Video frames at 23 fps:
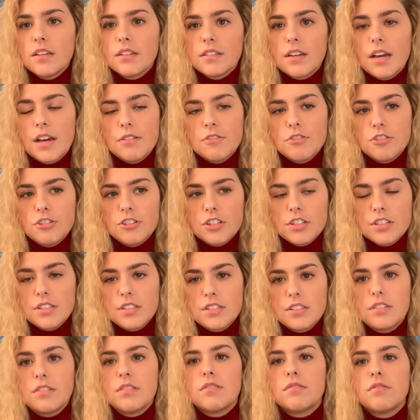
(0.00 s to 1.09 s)
I was
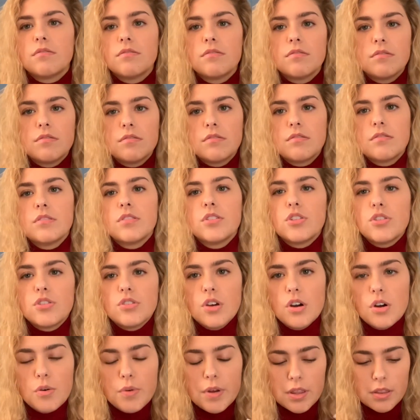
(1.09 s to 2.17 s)
just
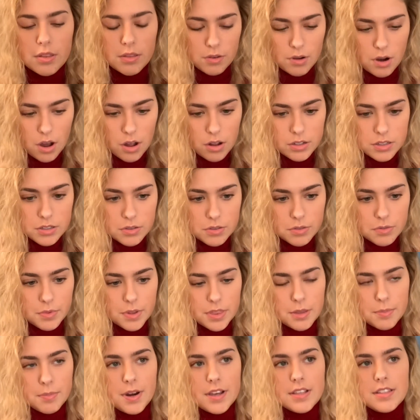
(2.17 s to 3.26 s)
so enthralled with
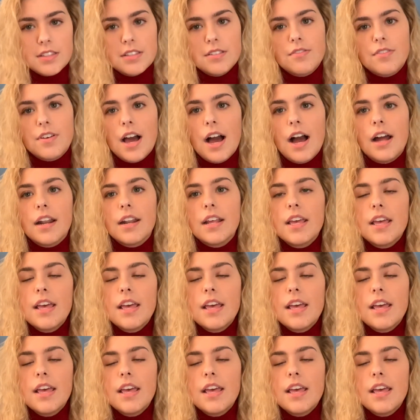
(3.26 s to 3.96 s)
the presence of God.